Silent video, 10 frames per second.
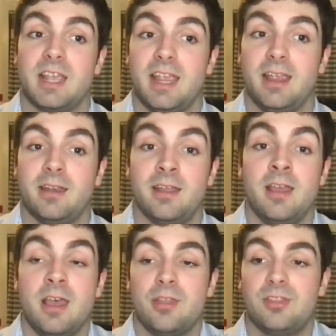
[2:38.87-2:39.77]
in
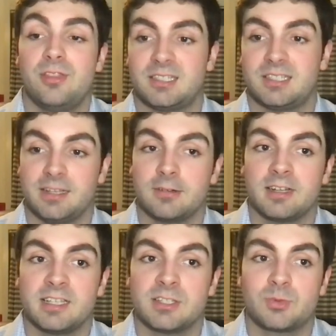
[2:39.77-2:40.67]
this
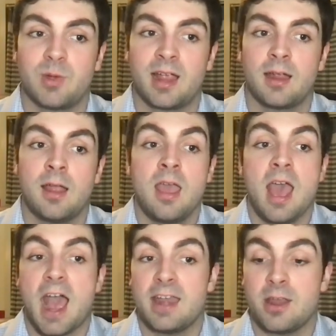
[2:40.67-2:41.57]
series where
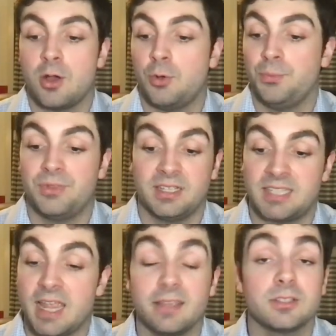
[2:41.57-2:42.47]
I know they
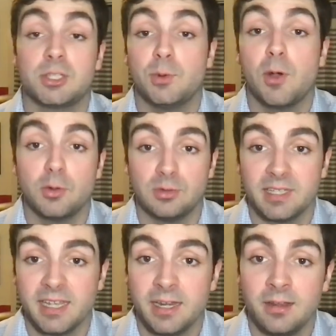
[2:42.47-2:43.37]
take the 2-0
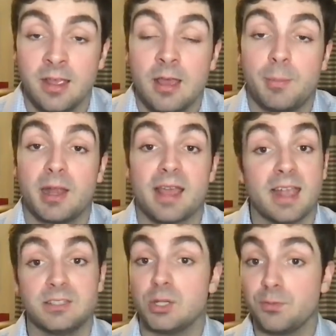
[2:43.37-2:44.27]
lead, but I
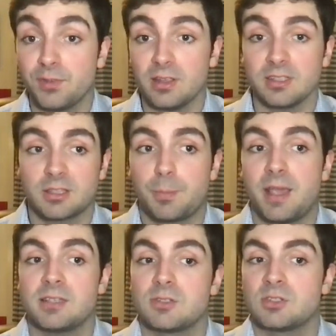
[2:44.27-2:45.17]
do feel like the
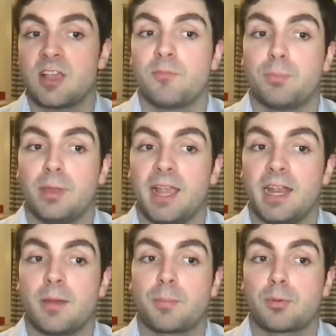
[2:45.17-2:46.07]
Pacers have
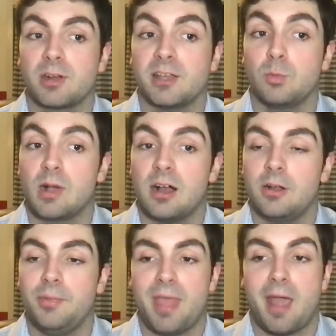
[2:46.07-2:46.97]
played pretty
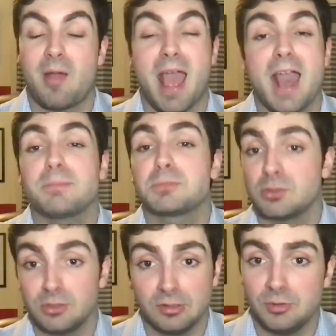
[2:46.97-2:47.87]
well now.
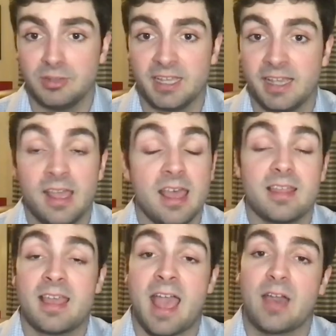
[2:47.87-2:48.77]
Absolutely,
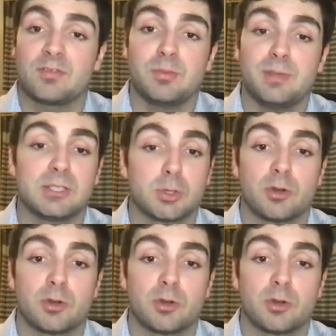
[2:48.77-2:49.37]
they have to be sort